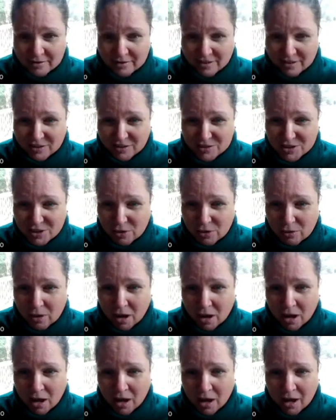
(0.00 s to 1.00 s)
So
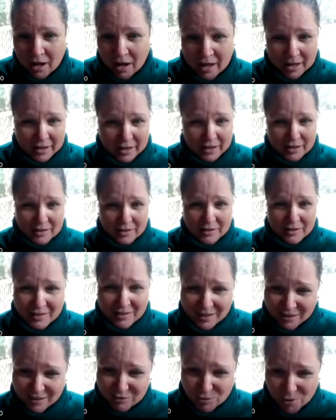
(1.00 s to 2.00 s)
I
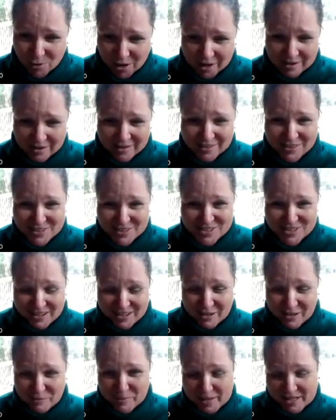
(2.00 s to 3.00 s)
have won the tug of
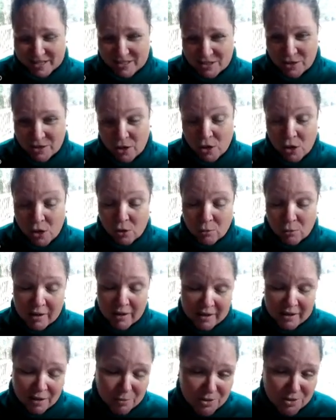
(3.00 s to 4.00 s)
peace. Well,
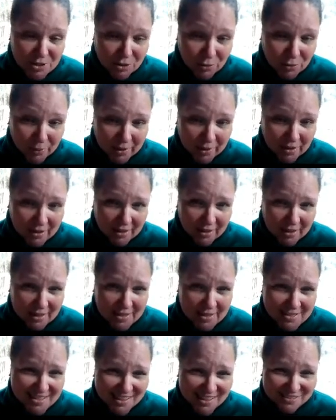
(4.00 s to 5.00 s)
here was a quick,
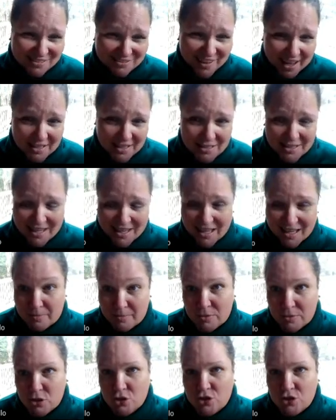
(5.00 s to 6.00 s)
easy, and fast game.
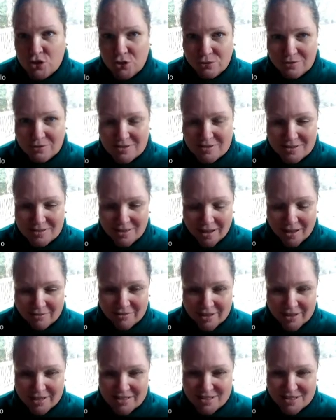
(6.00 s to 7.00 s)
Students love
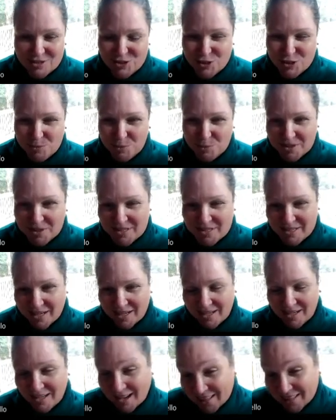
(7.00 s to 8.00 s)
this. It's super excited.
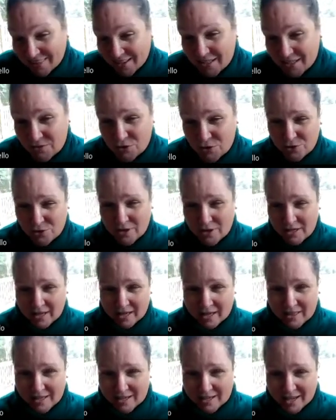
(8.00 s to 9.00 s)
And thanks for joining Kelly
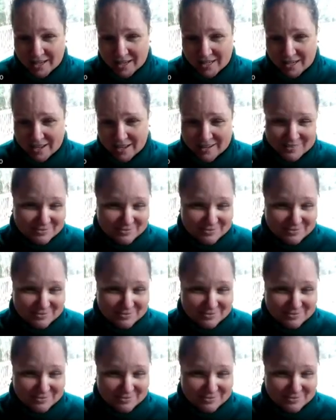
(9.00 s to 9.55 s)
and I today.